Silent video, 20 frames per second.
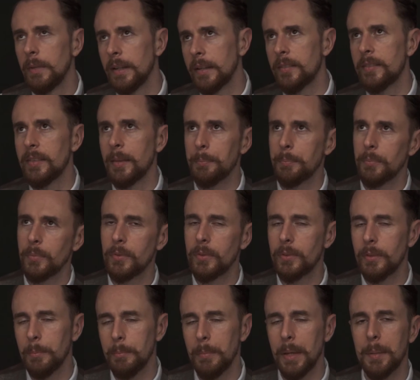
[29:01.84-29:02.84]

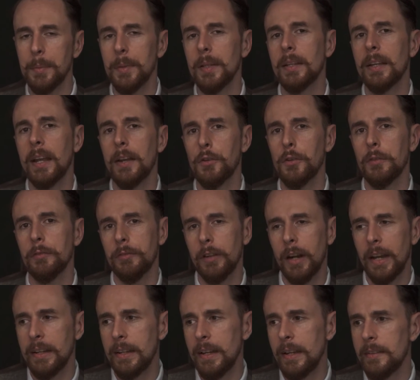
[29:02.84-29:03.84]
except maybe casual
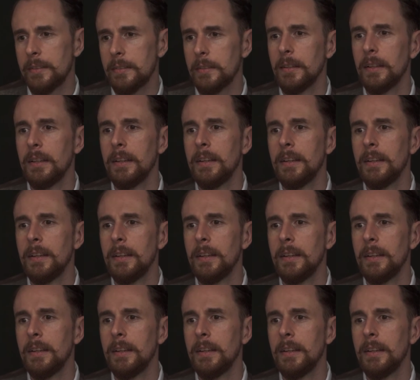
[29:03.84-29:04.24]
Fridays.